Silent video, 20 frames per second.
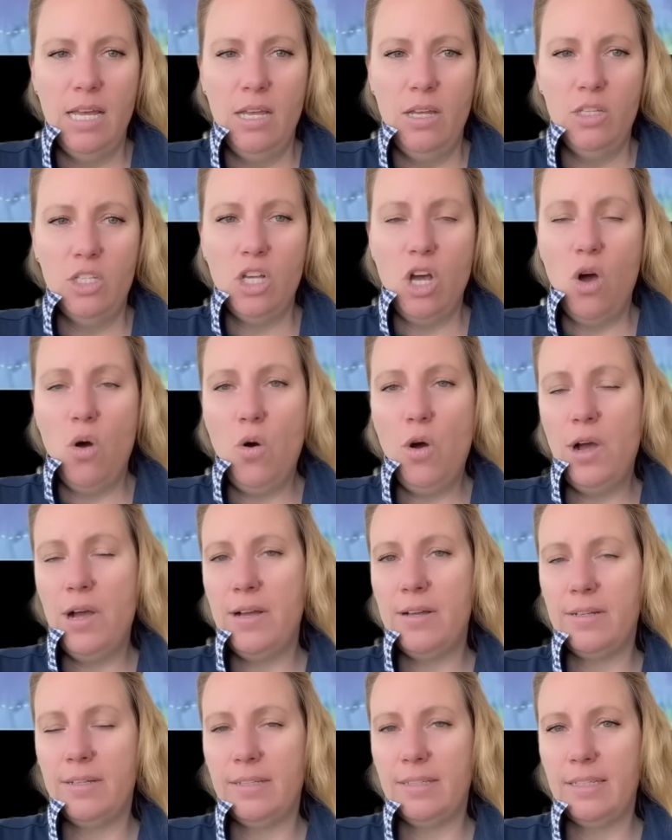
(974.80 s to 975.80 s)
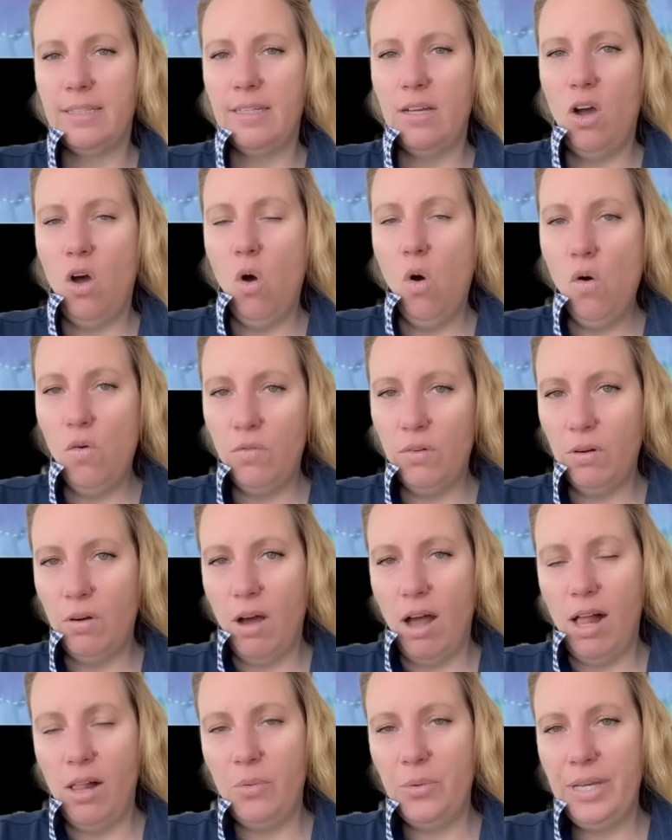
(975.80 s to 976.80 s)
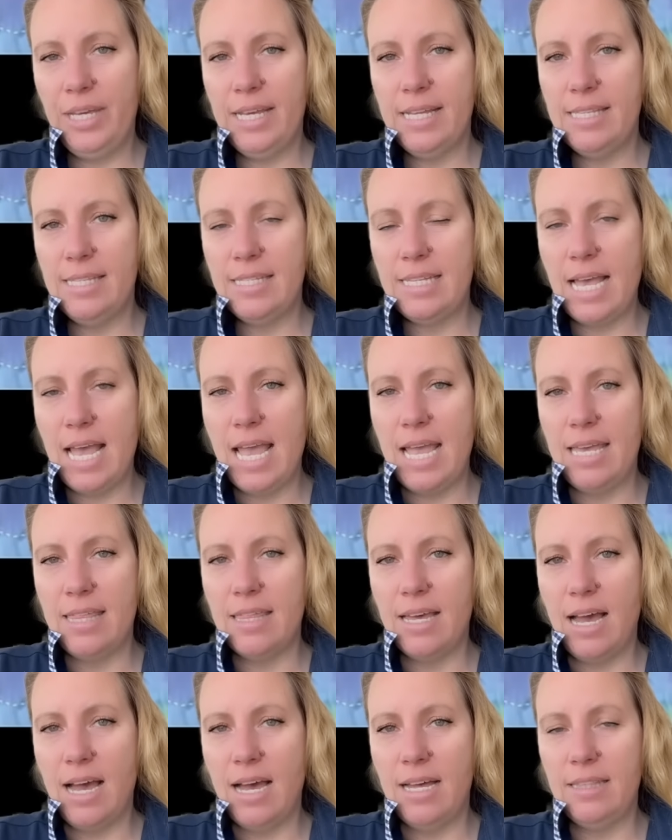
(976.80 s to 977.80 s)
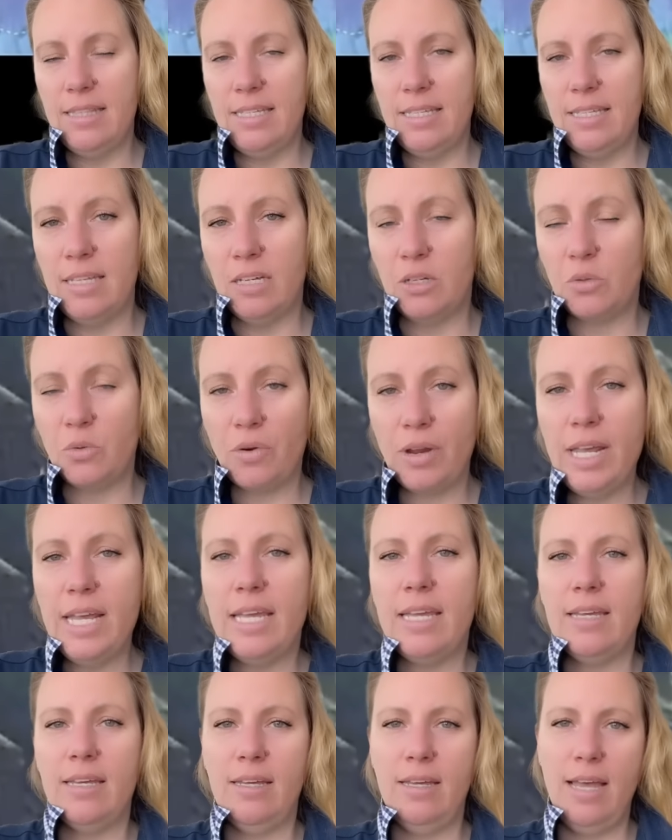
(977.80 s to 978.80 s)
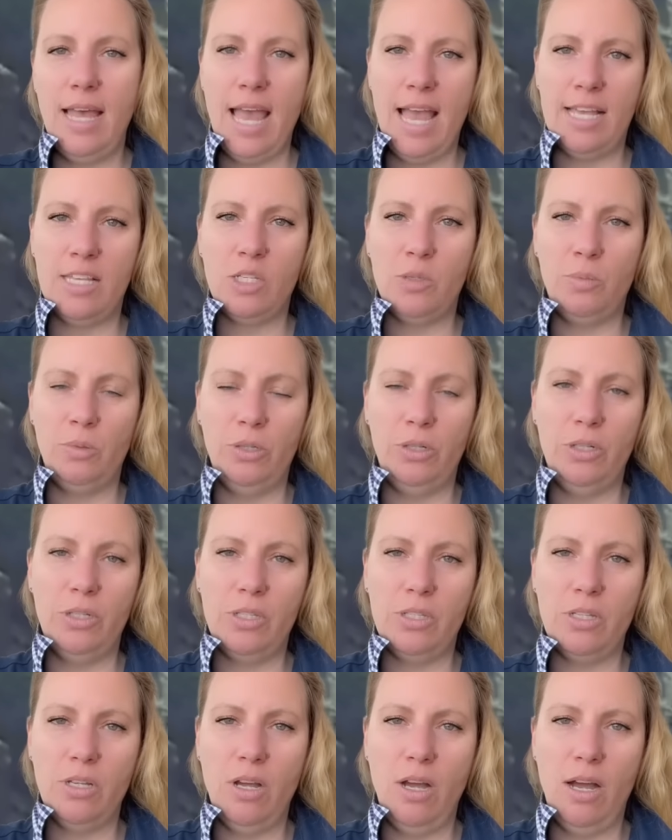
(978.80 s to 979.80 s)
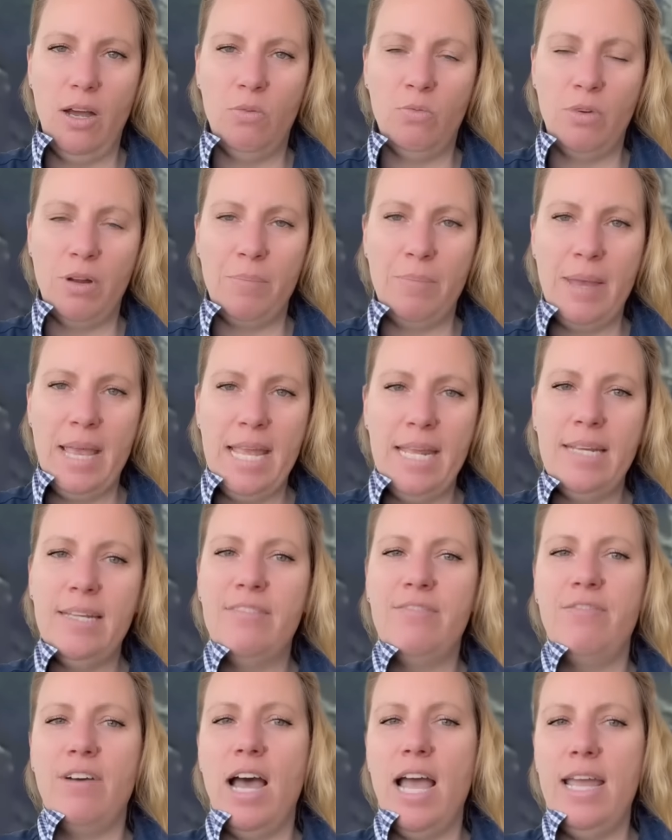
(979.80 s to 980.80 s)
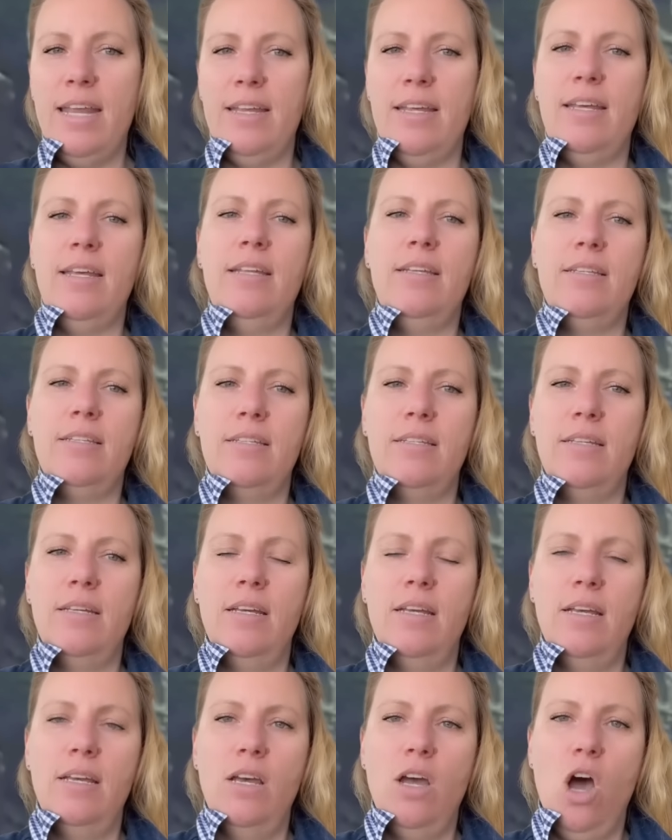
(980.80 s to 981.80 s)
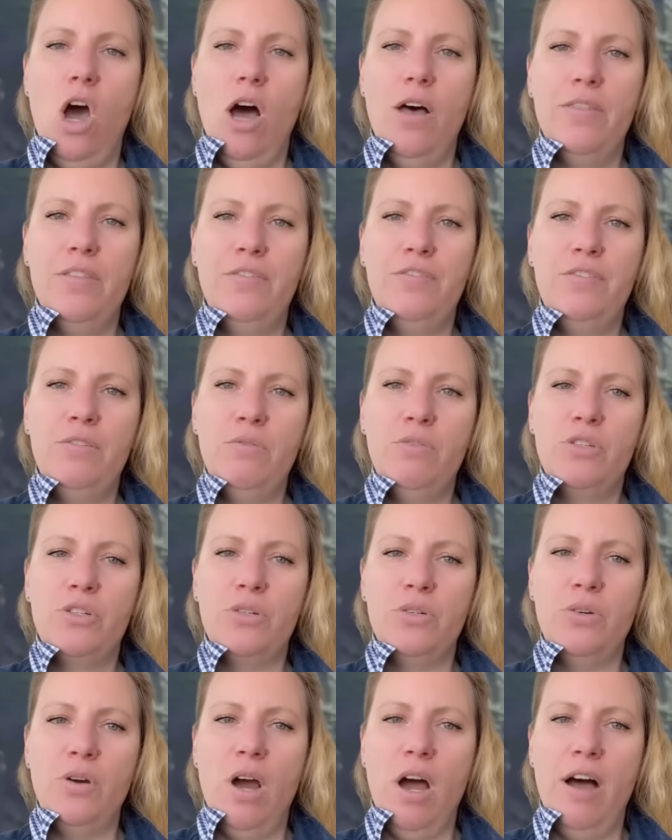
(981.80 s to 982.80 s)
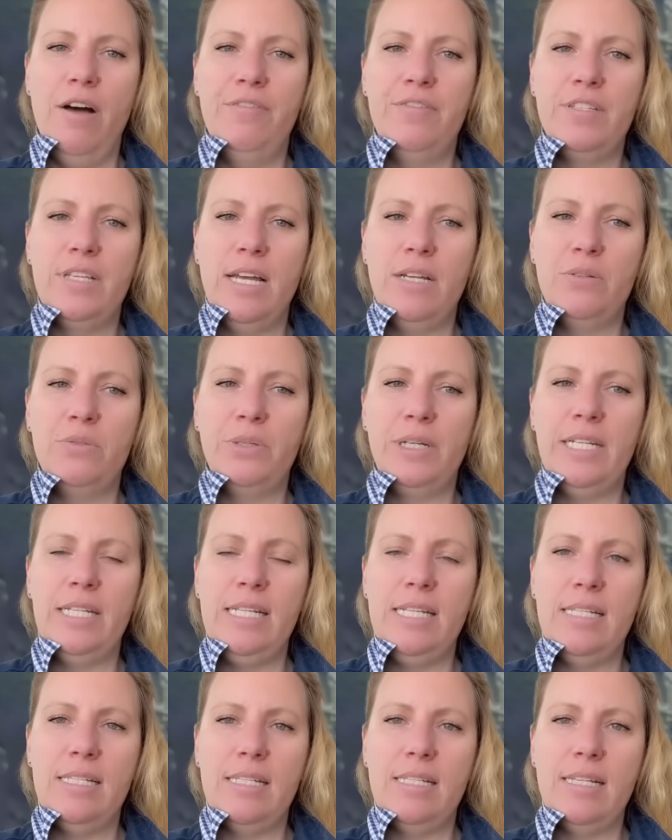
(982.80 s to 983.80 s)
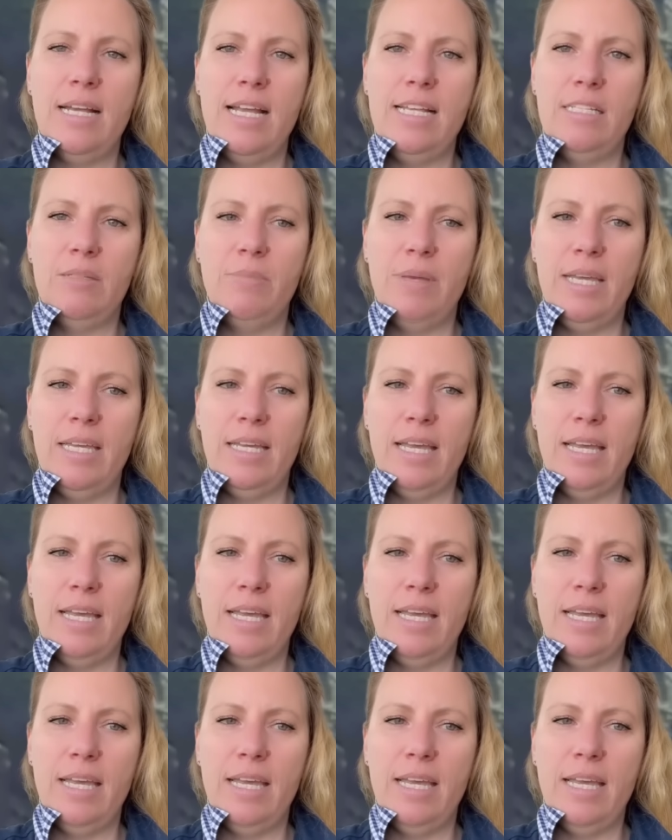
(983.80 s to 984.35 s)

So overall, we can say that Greek experts remain divided on the future of Santorini's seismic